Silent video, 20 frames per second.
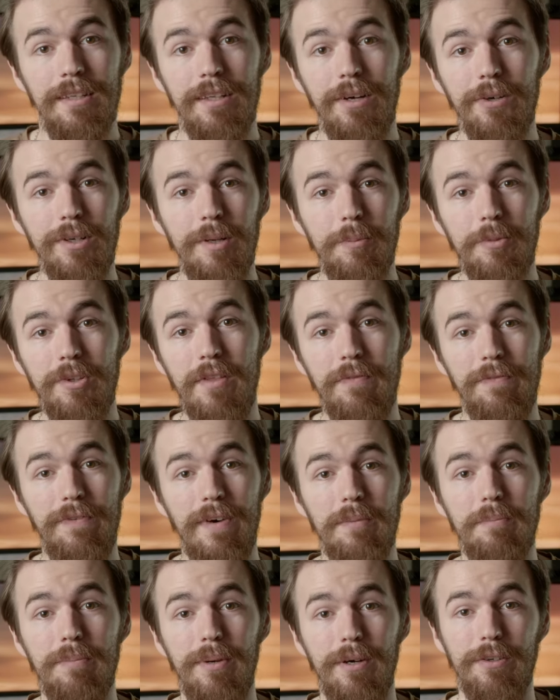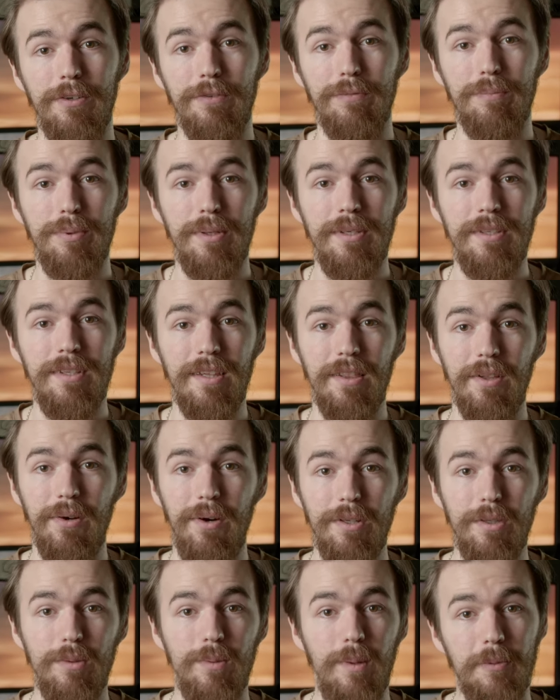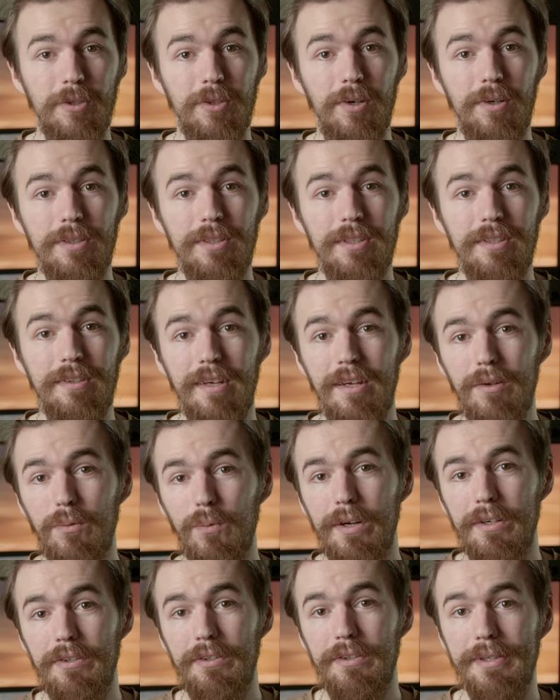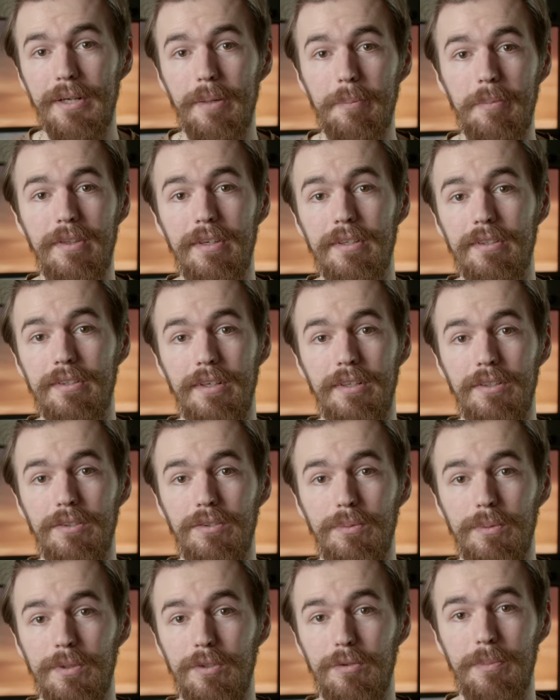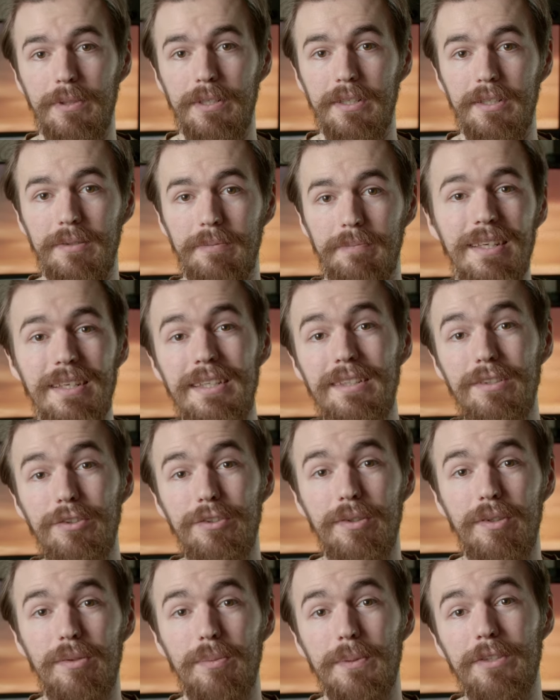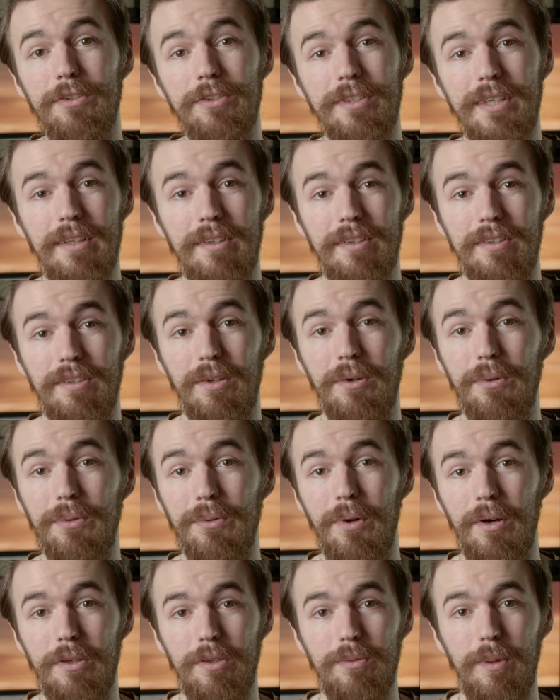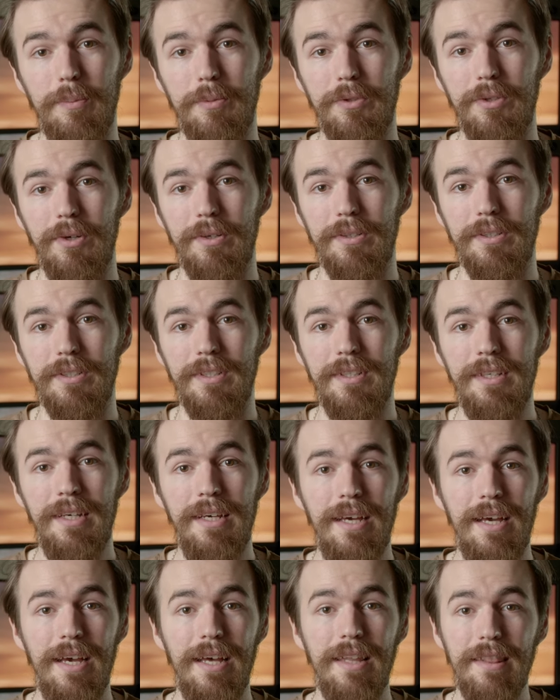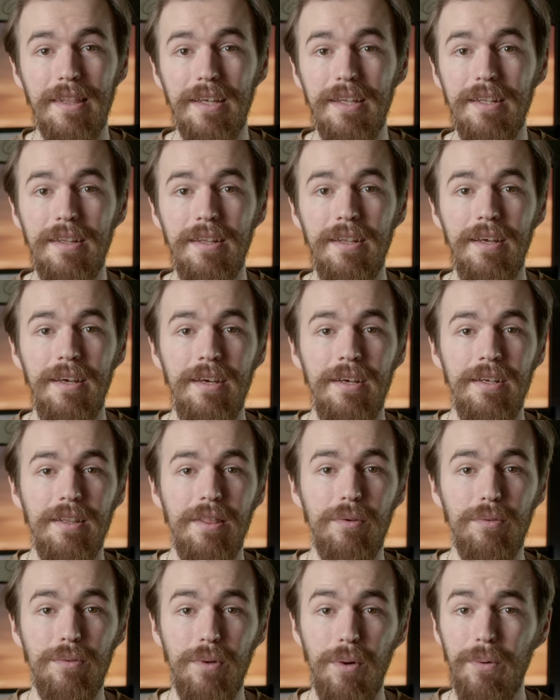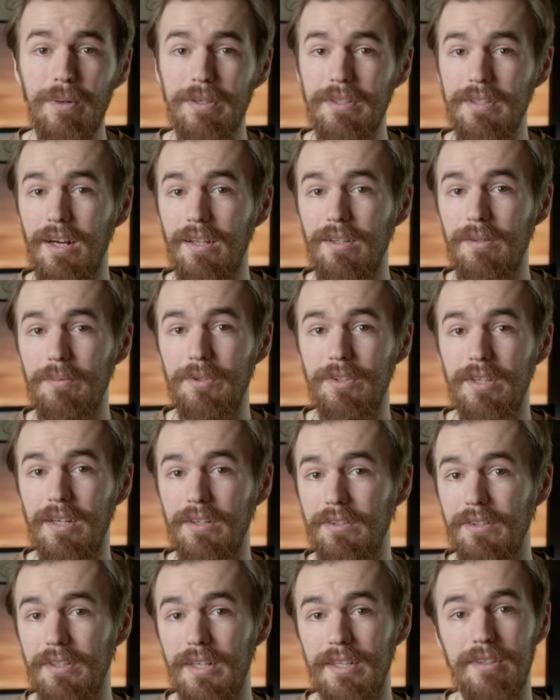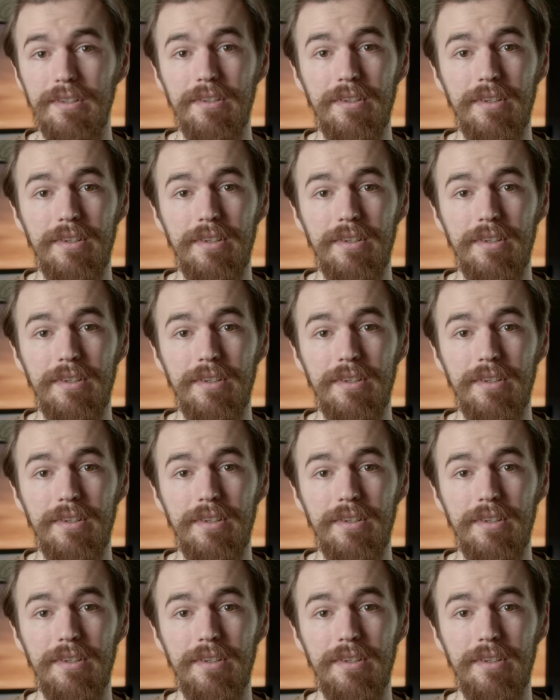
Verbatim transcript: Now comes the fun part of printing the hot swap sockets and wiring up the entire switch plate. Each switch gets its own hot swap socket, and then the row and columns get connected